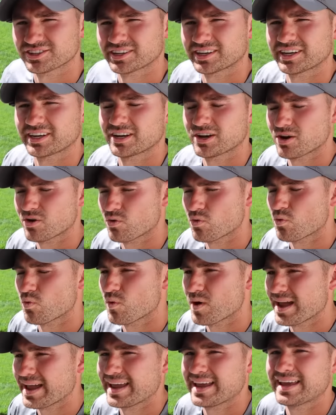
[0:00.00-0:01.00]
looking
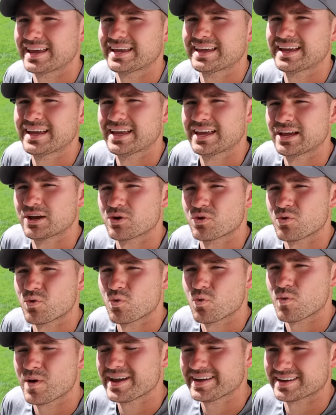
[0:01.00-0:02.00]
way,
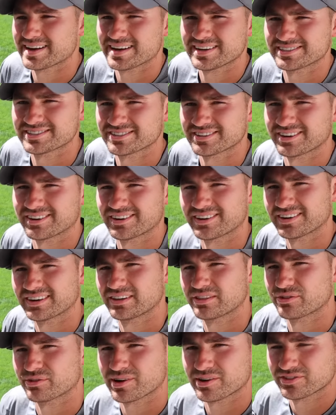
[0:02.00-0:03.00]
way nicer
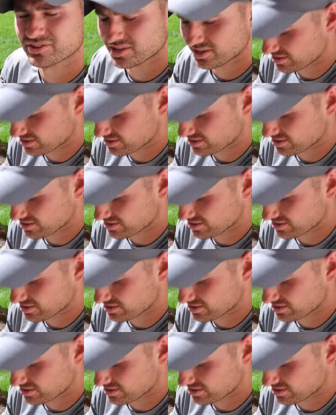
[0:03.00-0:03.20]
throughout the